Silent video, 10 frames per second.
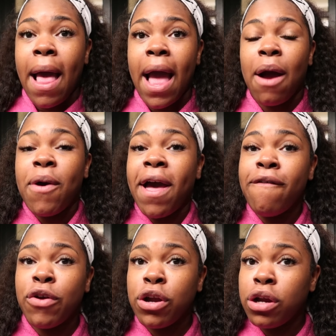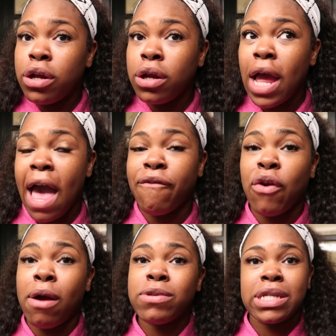However,
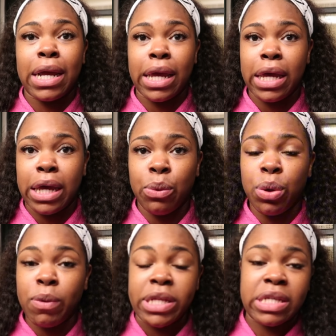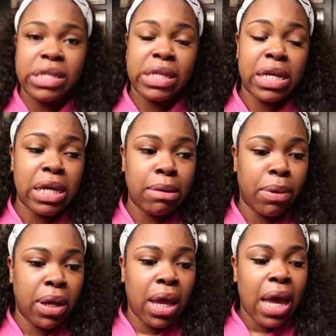after I was done eating, we went to sleep
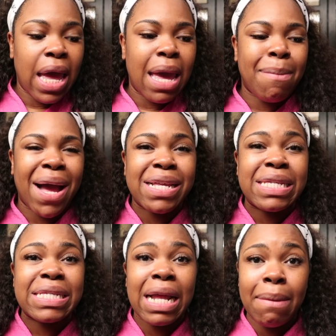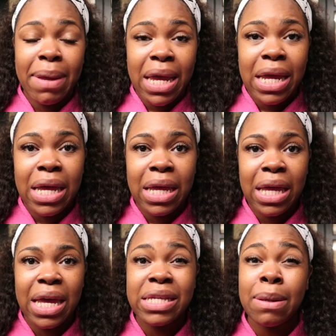and my stomach
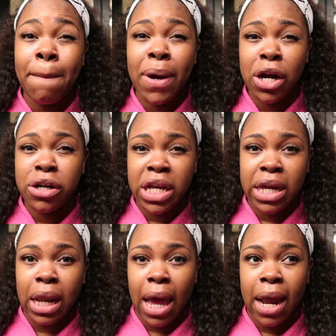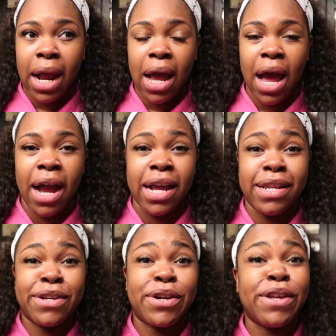is burning. Like I
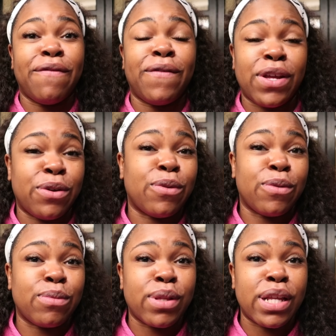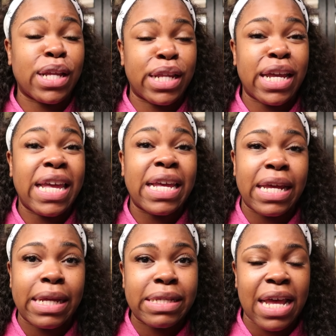can literally feel the
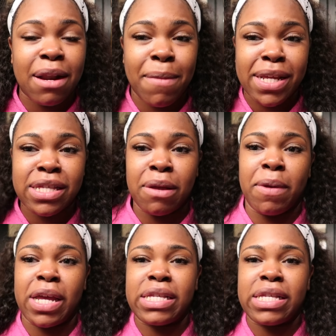heat inside of my stomach.